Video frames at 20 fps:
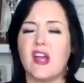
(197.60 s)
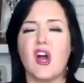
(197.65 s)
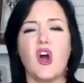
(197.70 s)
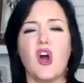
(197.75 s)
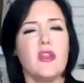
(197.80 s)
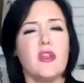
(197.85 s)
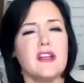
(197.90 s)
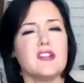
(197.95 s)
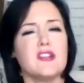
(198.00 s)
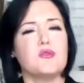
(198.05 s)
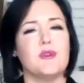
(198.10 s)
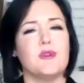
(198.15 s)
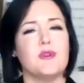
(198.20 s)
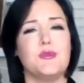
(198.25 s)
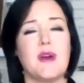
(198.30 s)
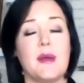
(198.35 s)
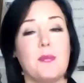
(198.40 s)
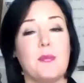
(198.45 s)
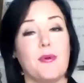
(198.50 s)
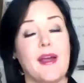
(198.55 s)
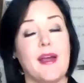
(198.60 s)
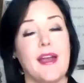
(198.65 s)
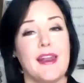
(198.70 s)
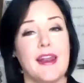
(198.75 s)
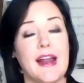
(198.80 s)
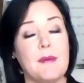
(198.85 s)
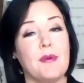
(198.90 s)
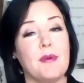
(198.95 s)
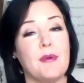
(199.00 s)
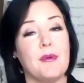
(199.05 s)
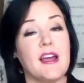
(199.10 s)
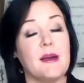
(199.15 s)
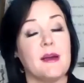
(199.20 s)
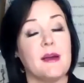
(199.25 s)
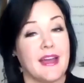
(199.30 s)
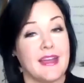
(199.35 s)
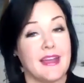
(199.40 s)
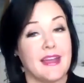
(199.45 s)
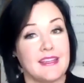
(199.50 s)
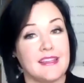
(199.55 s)
they're like, oh, let's redo our brand. And I
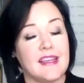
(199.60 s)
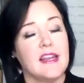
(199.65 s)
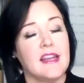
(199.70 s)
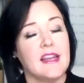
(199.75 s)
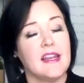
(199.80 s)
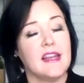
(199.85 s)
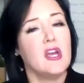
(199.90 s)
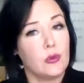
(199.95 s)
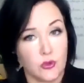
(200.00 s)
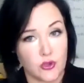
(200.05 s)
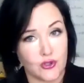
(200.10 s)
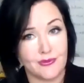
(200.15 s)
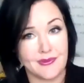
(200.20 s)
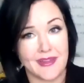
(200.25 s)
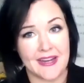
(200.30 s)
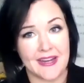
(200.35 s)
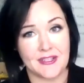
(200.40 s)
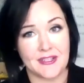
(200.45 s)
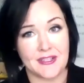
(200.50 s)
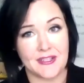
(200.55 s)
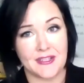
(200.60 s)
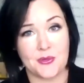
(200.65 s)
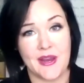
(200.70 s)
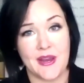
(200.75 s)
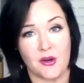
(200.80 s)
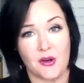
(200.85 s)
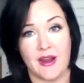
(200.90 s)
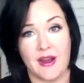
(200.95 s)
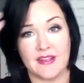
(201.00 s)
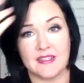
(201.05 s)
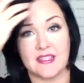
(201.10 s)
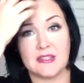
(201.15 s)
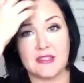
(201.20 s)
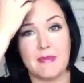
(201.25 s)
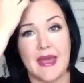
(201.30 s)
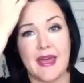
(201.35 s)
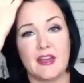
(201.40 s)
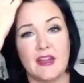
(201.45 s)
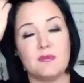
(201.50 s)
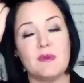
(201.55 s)
bring up the idea that, would you like to create a
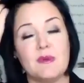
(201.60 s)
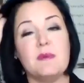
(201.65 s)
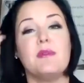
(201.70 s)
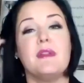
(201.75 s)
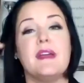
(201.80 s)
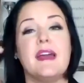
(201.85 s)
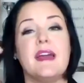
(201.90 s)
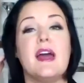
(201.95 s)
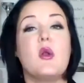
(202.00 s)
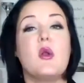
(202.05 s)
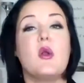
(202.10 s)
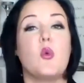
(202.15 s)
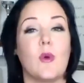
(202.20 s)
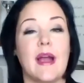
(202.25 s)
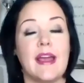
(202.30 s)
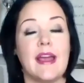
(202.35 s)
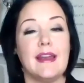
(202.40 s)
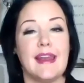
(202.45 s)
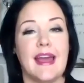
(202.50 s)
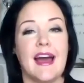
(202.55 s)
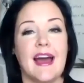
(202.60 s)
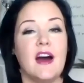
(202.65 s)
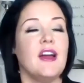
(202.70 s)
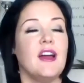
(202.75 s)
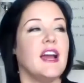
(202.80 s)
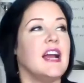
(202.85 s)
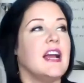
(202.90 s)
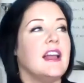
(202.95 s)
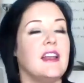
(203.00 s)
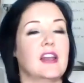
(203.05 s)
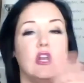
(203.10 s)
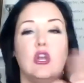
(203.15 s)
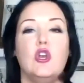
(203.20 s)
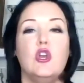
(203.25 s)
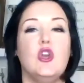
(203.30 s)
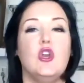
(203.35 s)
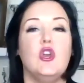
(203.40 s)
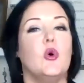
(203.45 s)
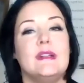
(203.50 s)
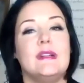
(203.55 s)
crisis management plan right now?
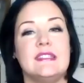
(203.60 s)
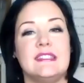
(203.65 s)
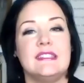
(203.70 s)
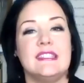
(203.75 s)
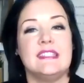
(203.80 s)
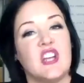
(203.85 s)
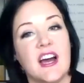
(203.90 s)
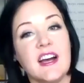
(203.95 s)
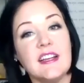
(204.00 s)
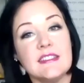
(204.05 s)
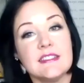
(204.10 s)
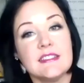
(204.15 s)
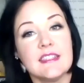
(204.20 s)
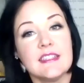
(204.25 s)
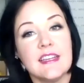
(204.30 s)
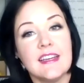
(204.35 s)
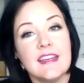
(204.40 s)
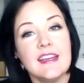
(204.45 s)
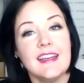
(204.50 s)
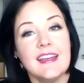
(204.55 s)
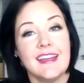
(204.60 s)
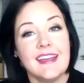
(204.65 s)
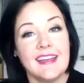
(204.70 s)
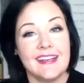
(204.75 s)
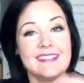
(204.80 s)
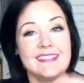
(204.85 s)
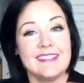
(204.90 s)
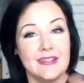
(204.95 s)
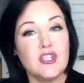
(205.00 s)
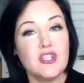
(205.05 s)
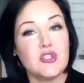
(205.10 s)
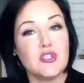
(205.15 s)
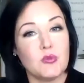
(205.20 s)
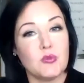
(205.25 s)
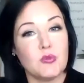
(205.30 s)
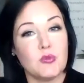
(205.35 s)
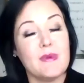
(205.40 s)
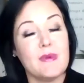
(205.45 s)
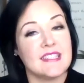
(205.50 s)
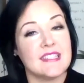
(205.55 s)
No one says yes. And it's in
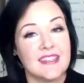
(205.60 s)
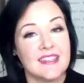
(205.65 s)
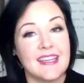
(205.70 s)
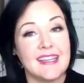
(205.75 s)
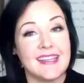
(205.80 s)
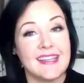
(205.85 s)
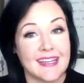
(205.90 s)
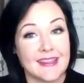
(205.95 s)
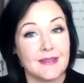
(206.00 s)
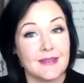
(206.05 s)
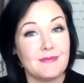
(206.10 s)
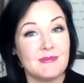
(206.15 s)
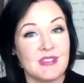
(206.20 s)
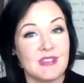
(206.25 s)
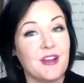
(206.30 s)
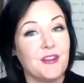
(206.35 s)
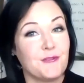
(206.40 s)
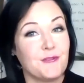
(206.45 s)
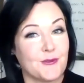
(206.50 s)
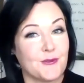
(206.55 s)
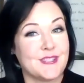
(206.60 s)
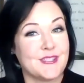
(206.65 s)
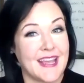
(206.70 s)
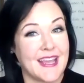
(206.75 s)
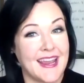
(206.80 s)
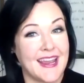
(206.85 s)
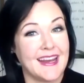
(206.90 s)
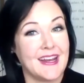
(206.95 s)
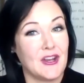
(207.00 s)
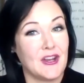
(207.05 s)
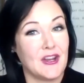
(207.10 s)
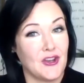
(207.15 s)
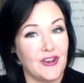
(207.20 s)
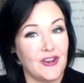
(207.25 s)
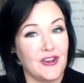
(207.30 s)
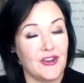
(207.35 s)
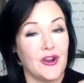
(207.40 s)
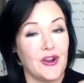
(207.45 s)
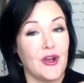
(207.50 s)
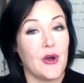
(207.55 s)
these moments that they kick themselves for
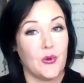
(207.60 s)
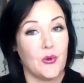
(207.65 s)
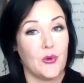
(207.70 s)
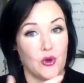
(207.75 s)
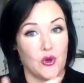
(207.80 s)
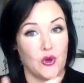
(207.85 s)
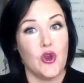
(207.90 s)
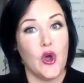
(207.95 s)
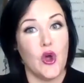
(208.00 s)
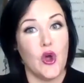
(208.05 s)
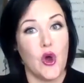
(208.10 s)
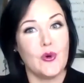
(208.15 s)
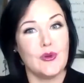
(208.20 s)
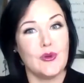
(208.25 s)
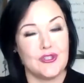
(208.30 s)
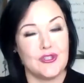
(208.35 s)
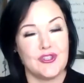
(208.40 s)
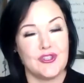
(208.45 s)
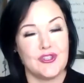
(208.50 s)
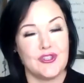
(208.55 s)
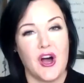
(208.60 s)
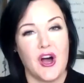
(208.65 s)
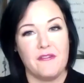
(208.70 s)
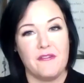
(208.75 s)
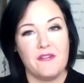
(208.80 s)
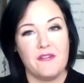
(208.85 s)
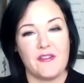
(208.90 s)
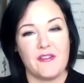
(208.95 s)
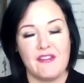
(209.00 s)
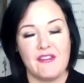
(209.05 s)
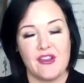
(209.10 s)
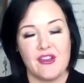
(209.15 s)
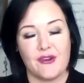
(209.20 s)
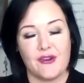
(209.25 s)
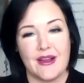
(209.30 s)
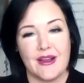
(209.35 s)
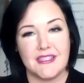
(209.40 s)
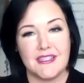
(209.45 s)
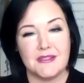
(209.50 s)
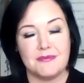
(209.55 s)
saying, you know, no to the offer of
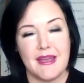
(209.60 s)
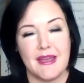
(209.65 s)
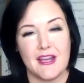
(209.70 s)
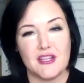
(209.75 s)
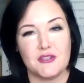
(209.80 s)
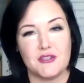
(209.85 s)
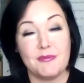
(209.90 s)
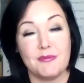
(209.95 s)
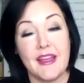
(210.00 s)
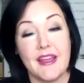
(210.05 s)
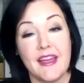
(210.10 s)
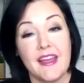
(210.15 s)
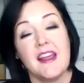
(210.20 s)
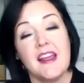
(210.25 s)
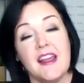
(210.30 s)
a crisis management